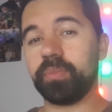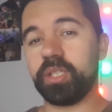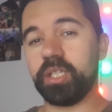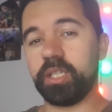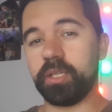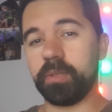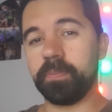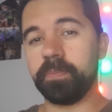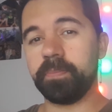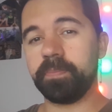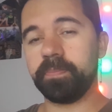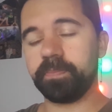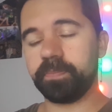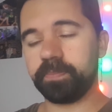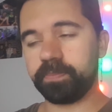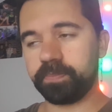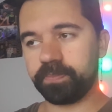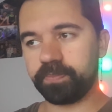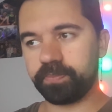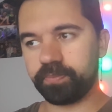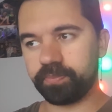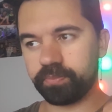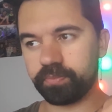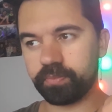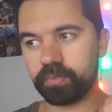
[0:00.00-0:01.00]
there,
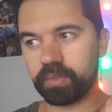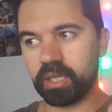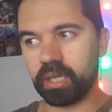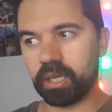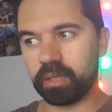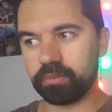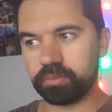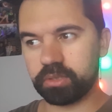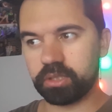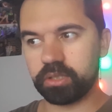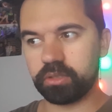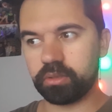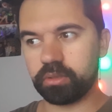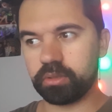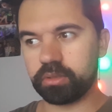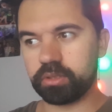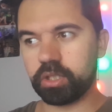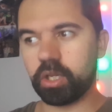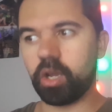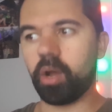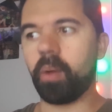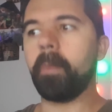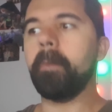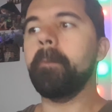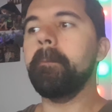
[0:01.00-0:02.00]
up to the
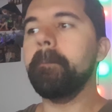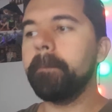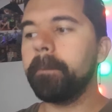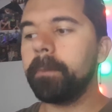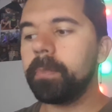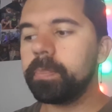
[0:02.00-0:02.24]
top,